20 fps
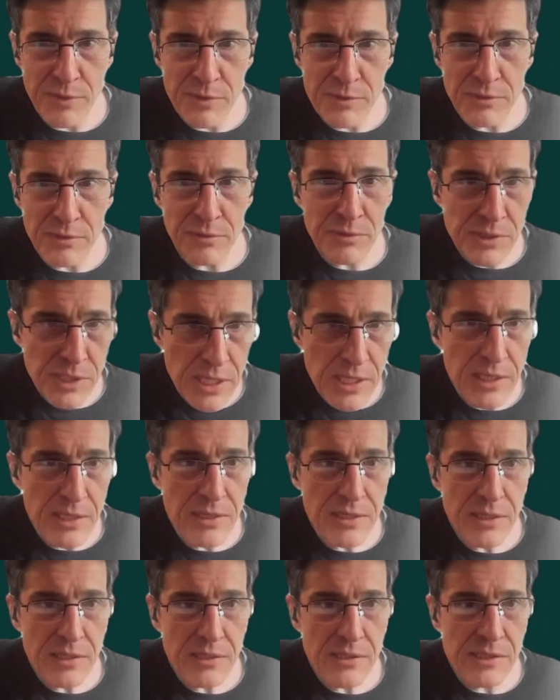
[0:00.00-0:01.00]
person to say
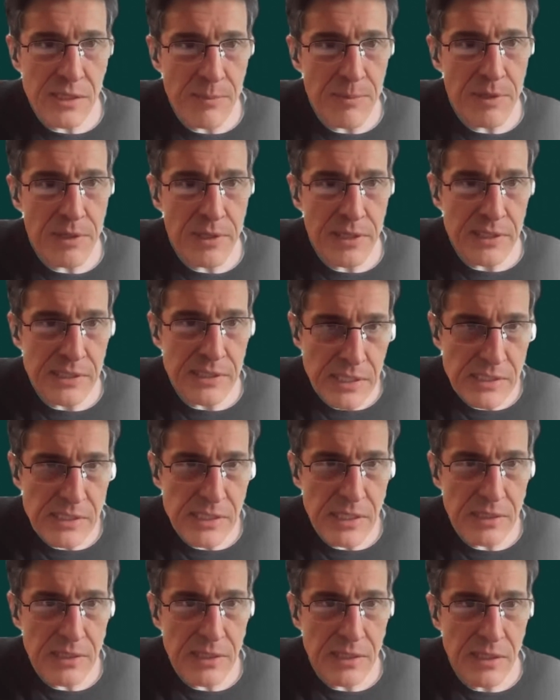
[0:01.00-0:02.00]
it, that something like
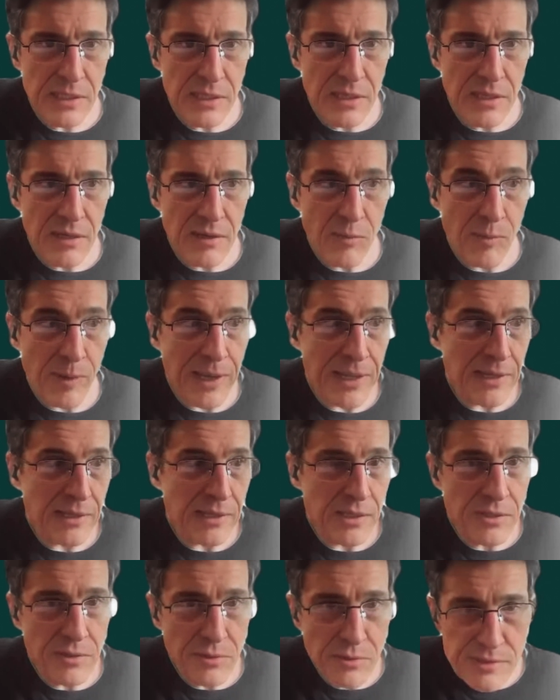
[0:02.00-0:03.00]
CSAT, while
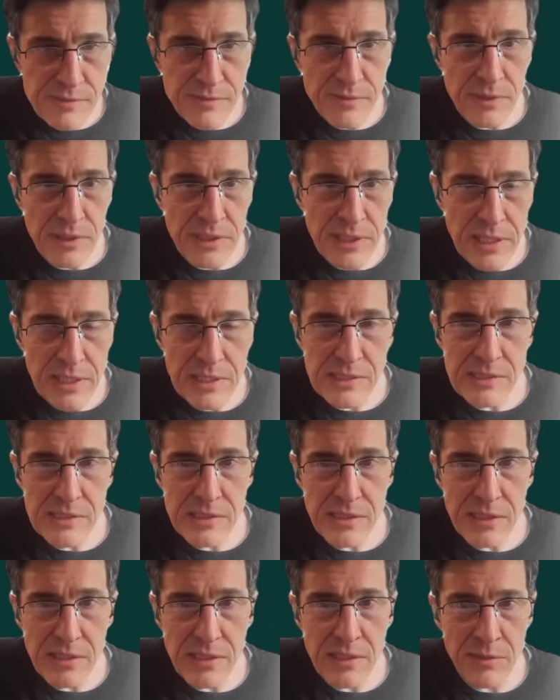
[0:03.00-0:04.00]
useful, it
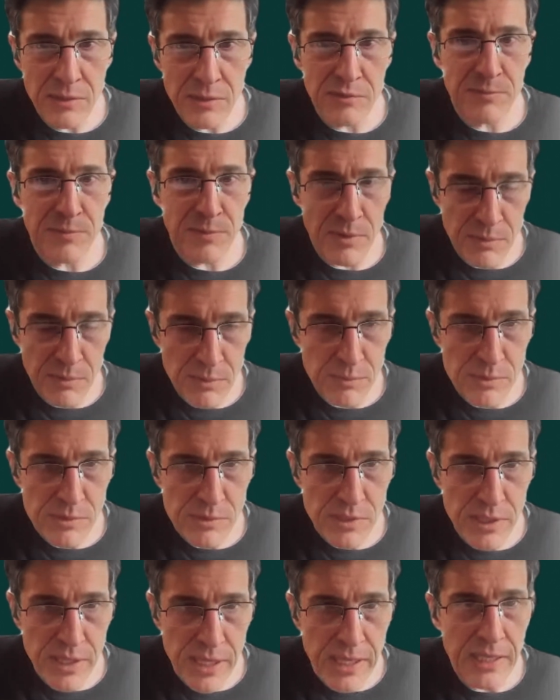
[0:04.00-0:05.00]
has a lot of
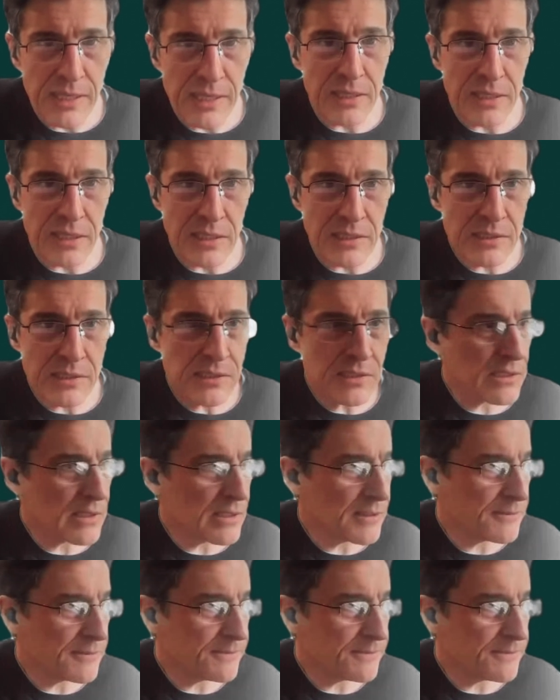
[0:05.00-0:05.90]
problems. It's